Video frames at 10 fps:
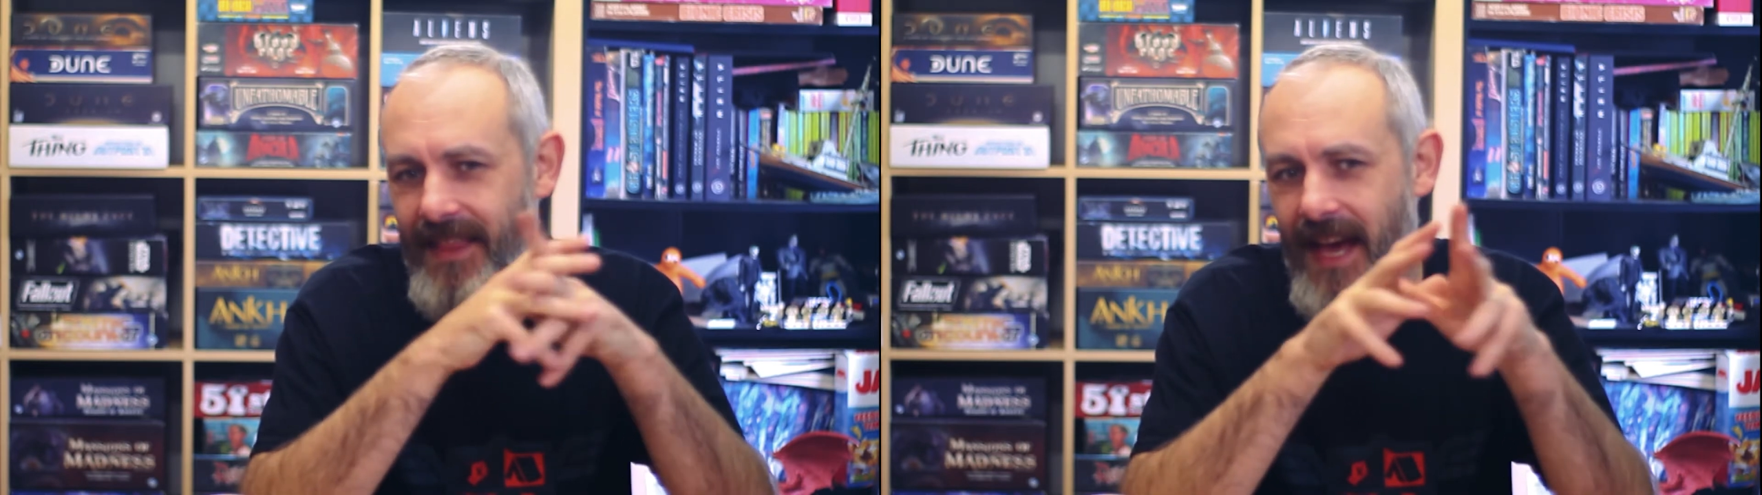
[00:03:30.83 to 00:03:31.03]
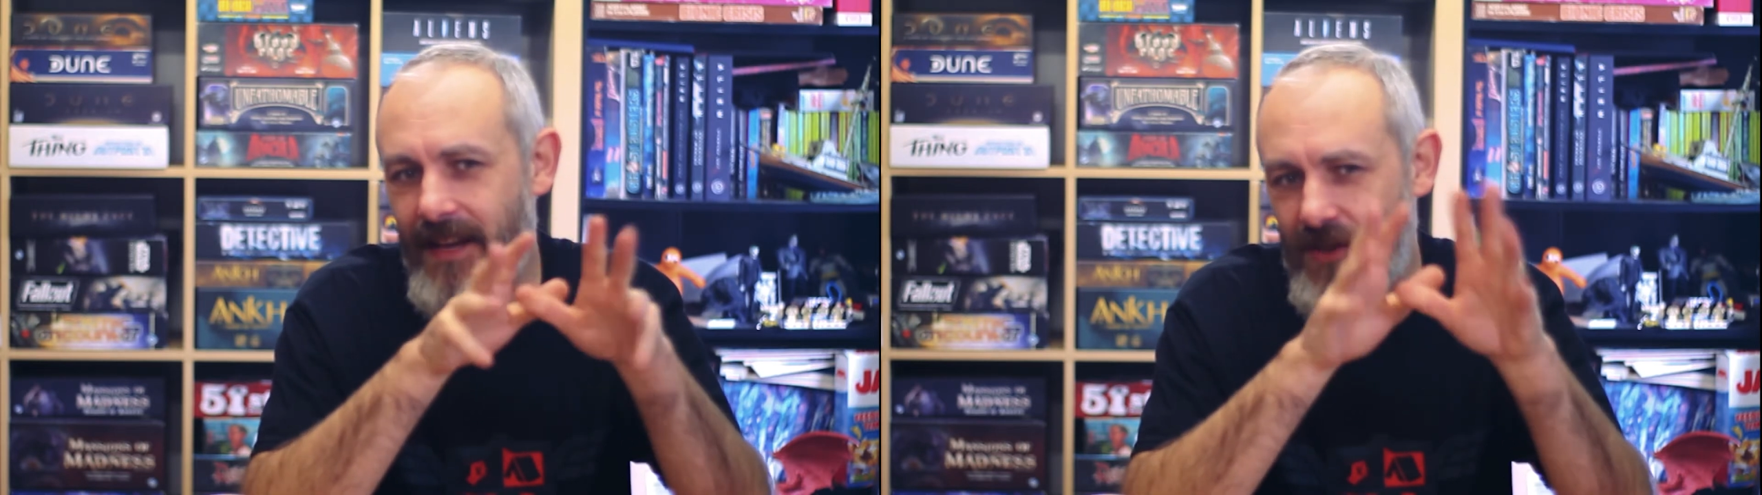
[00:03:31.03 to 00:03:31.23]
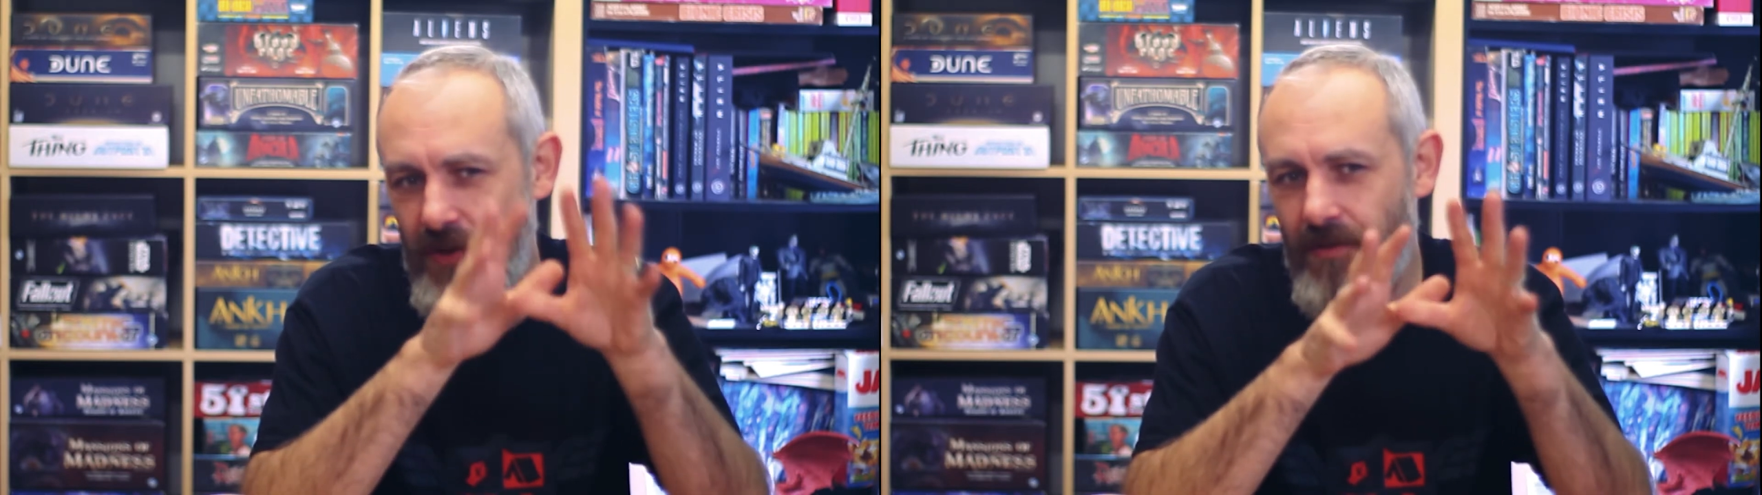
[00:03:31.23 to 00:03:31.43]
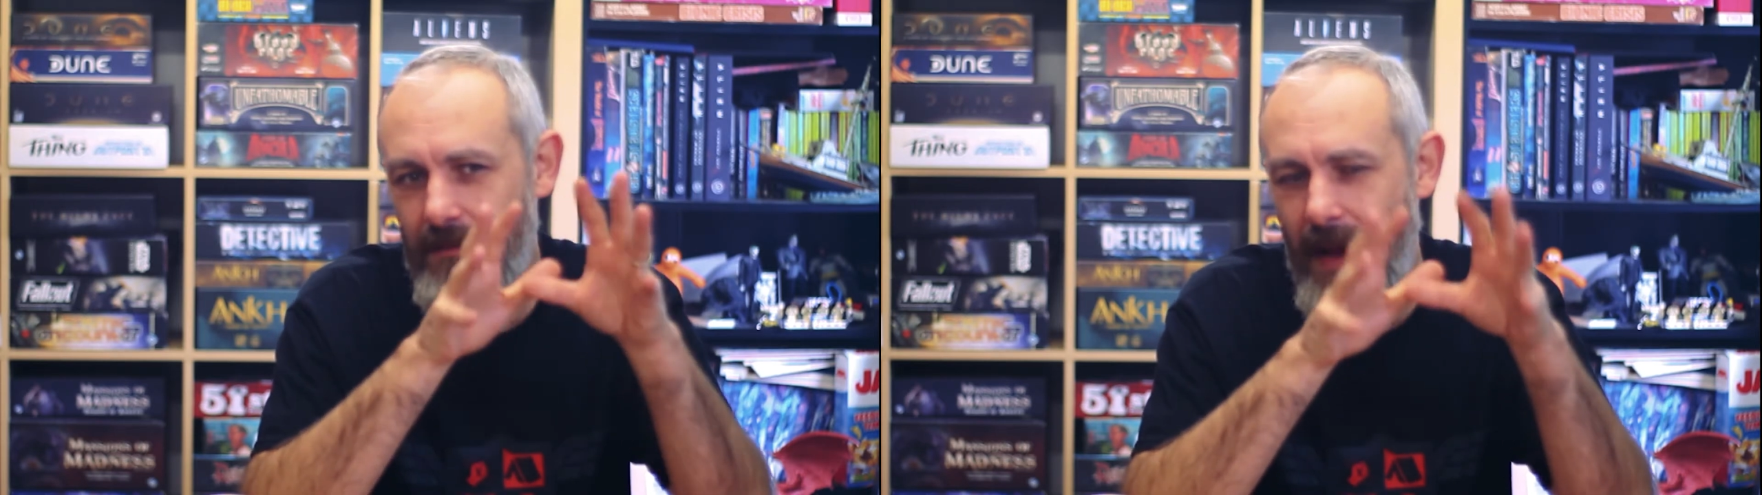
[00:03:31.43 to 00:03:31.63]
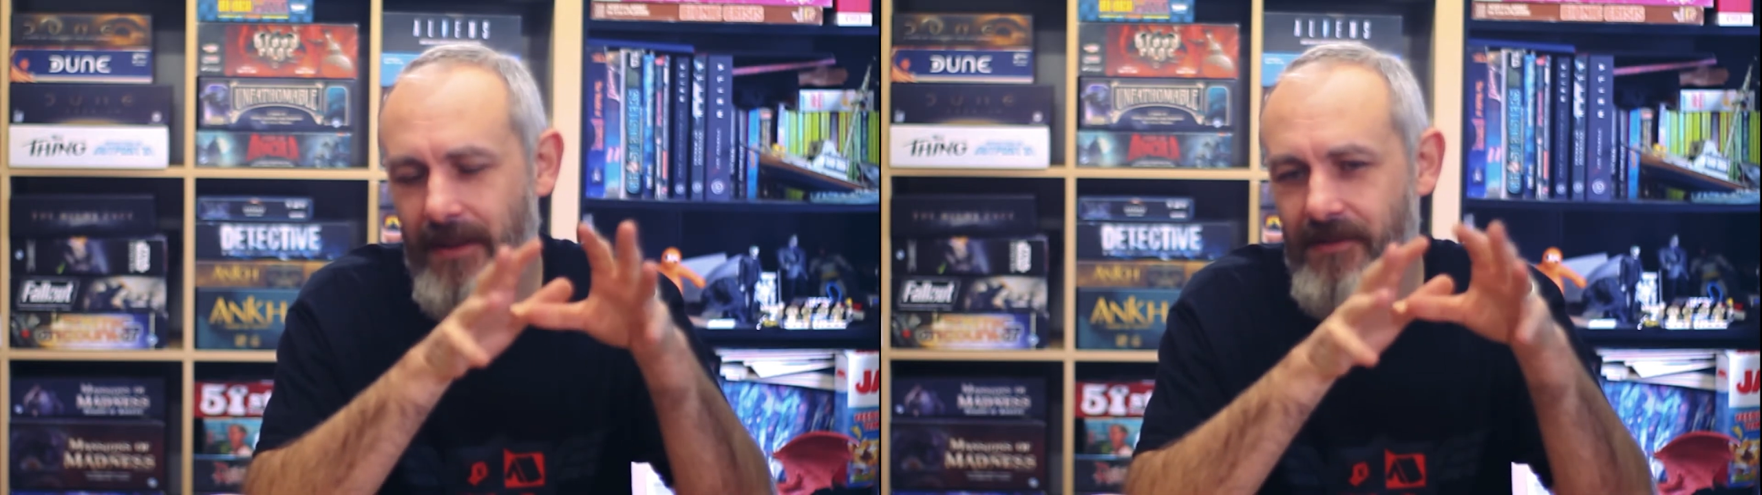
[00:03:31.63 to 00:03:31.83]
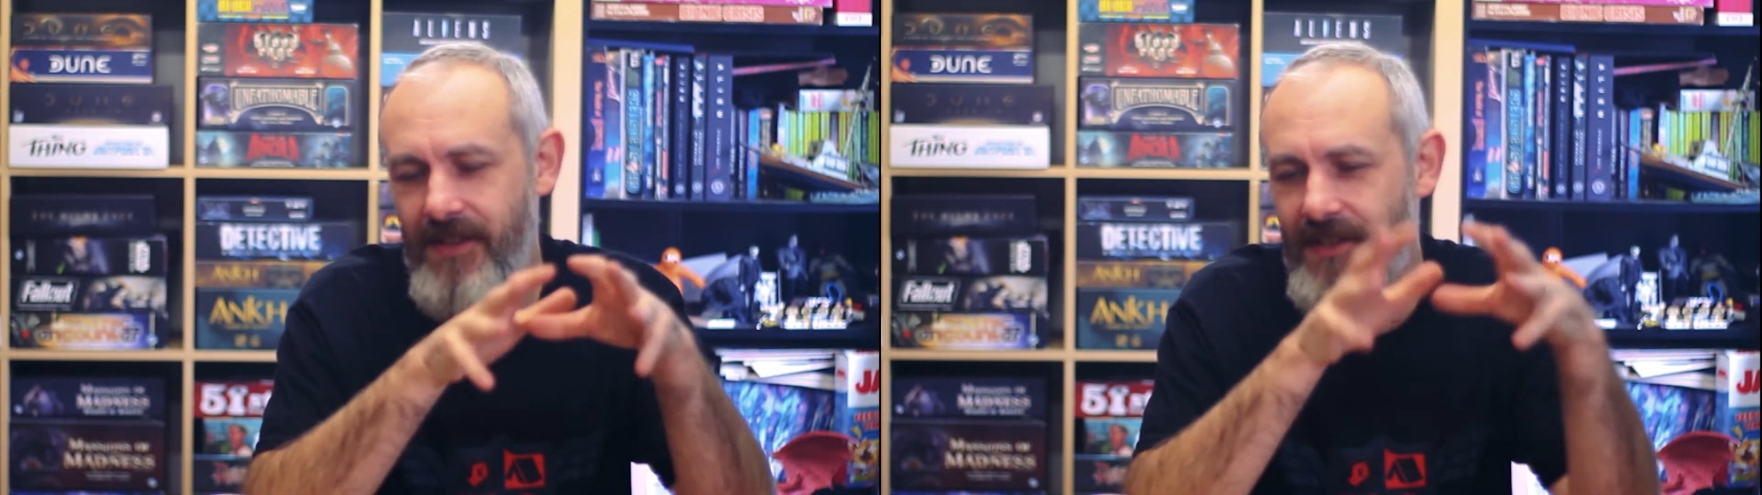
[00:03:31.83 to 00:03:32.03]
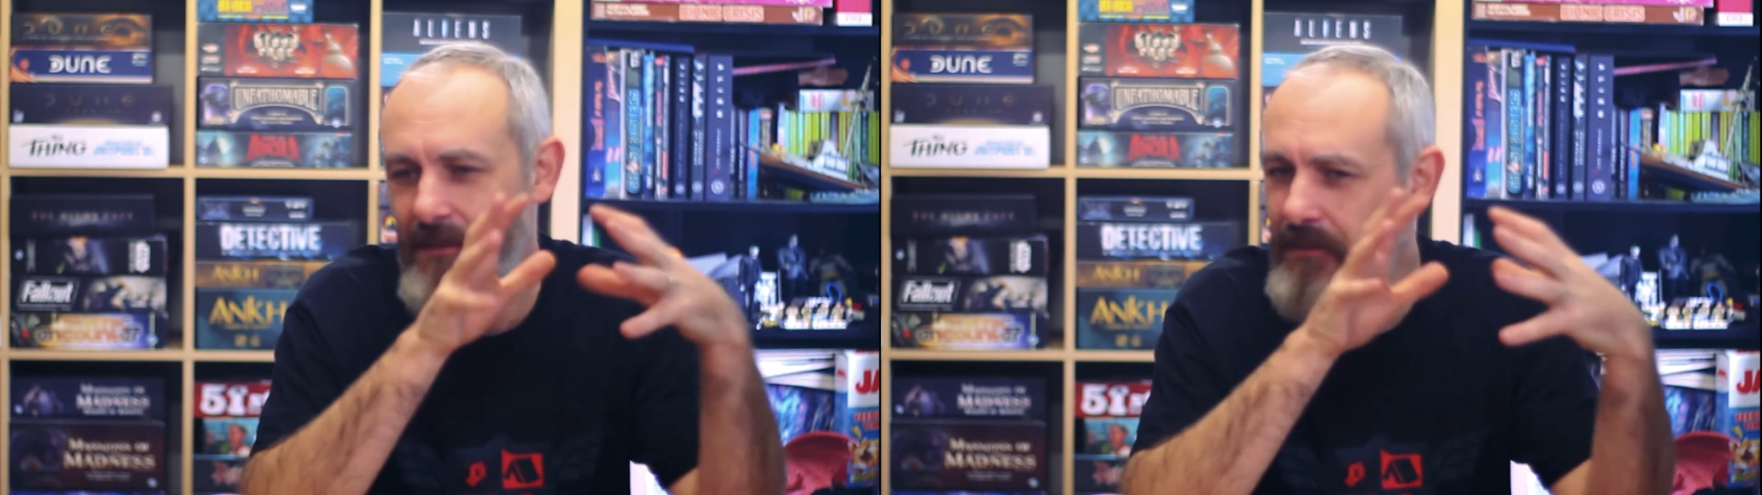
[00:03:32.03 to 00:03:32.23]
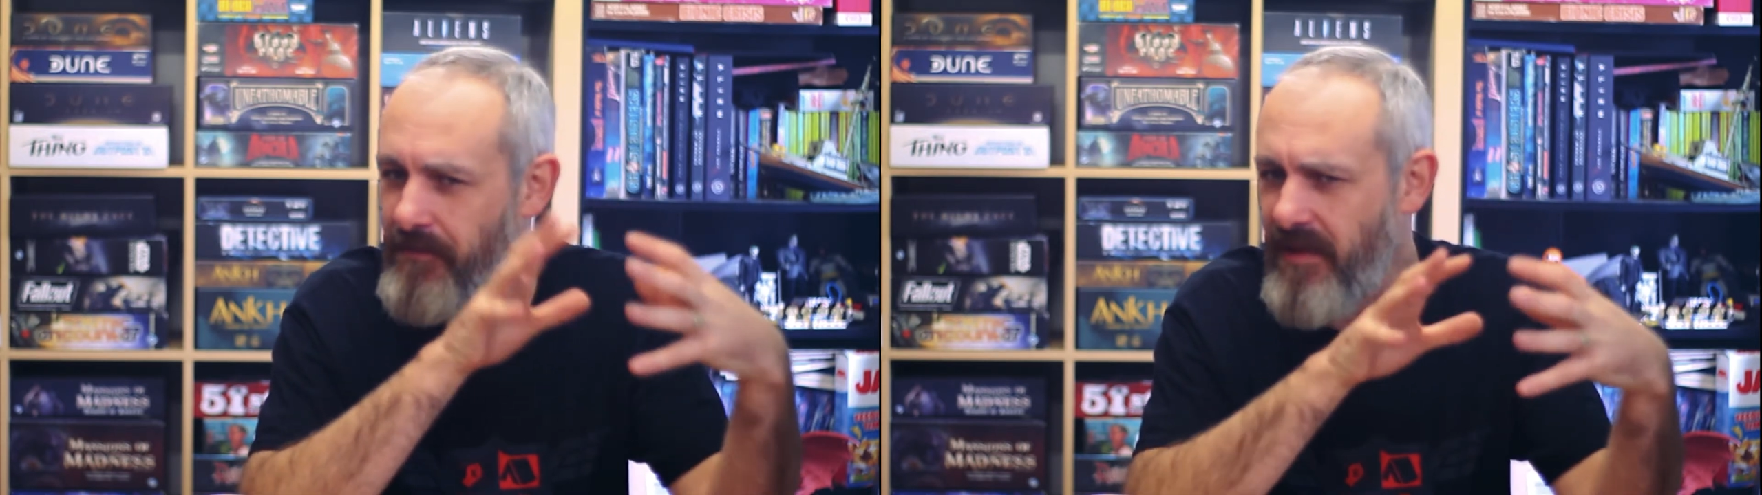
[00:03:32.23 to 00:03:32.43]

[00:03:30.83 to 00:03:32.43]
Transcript: that June battle system,